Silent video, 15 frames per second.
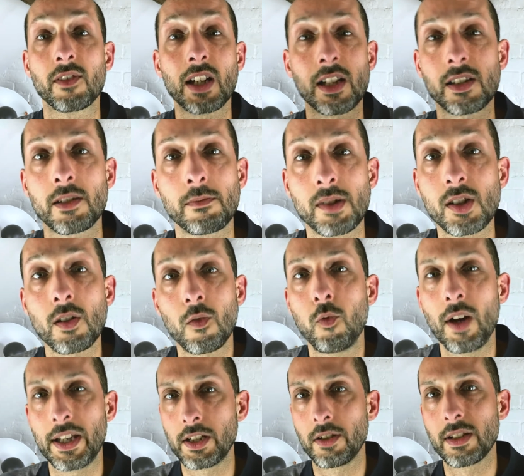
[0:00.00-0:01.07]
custom
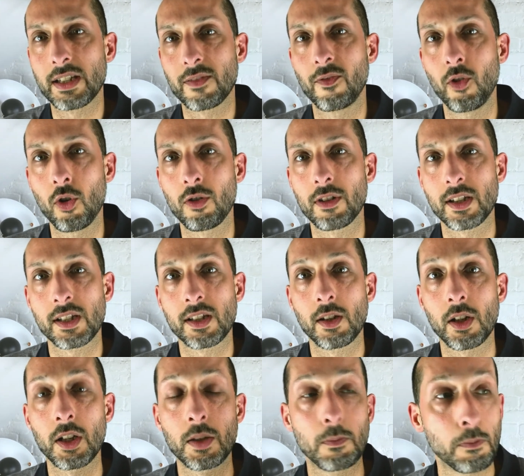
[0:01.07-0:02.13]
software do this for us that
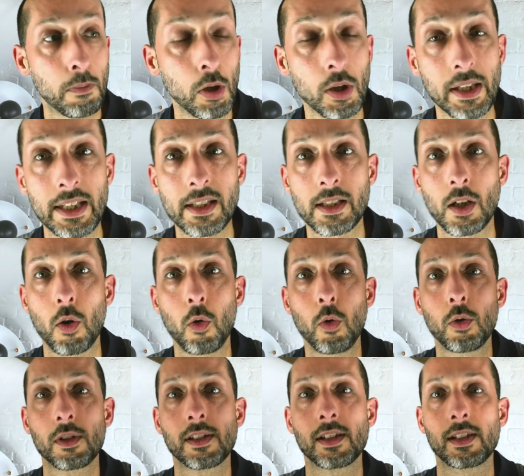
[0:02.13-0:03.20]
could pull in
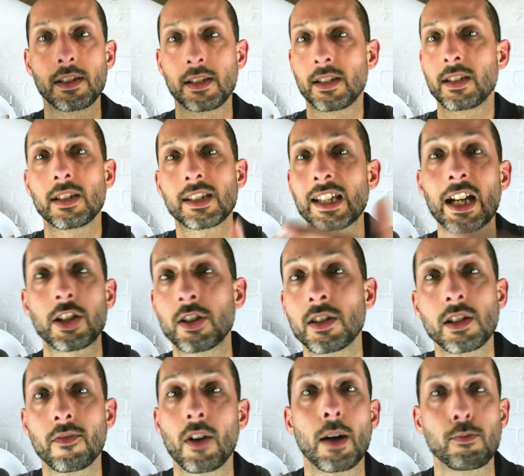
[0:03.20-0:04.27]
all sections
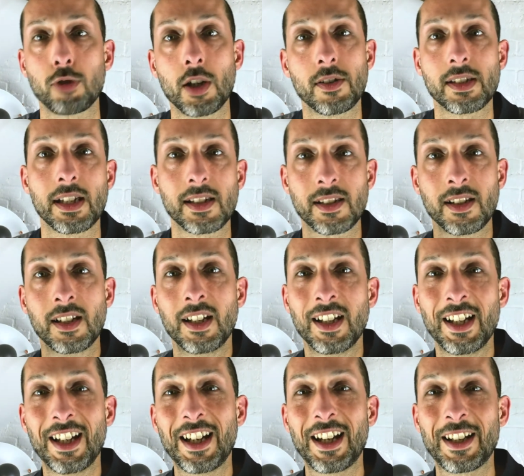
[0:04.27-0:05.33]
of our process
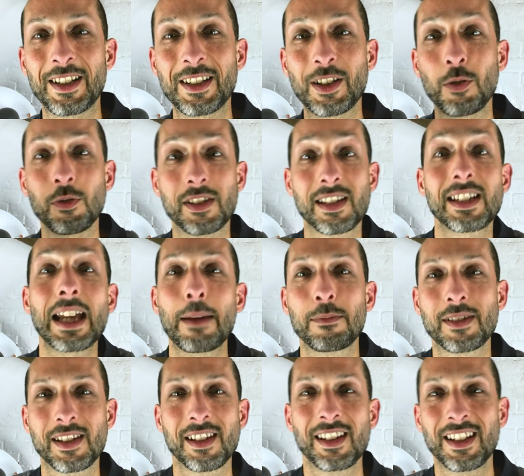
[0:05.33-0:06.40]
and all
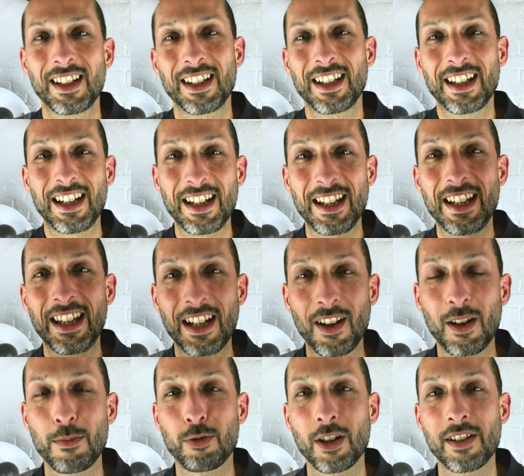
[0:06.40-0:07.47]
steps in
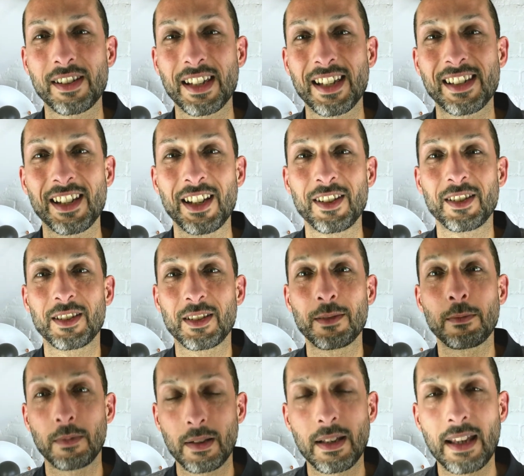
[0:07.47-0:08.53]
our process and
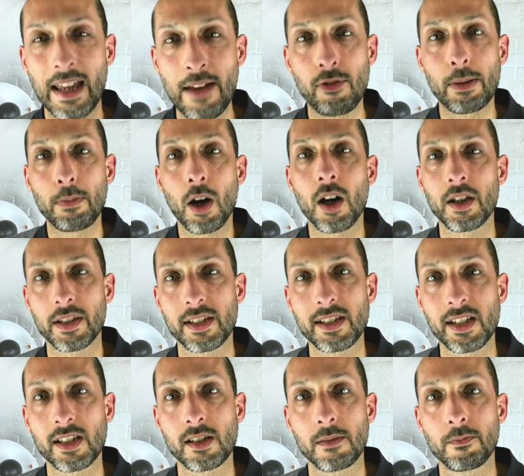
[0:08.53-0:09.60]
every part of the
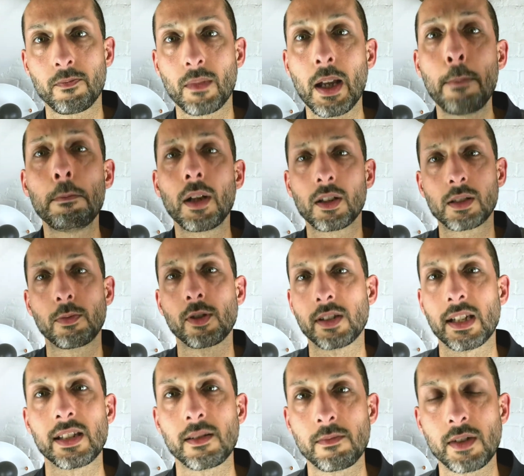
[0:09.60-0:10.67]
system, and multiple
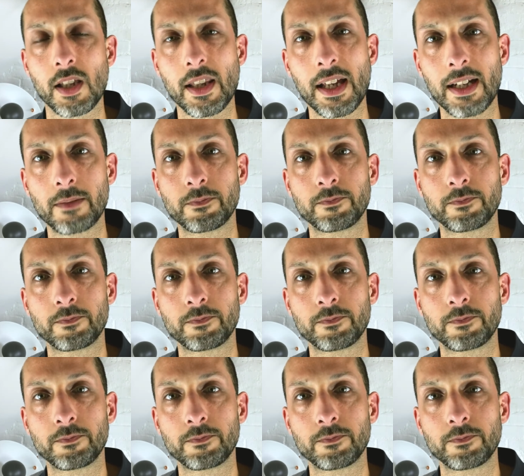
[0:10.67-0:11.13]
systems at that?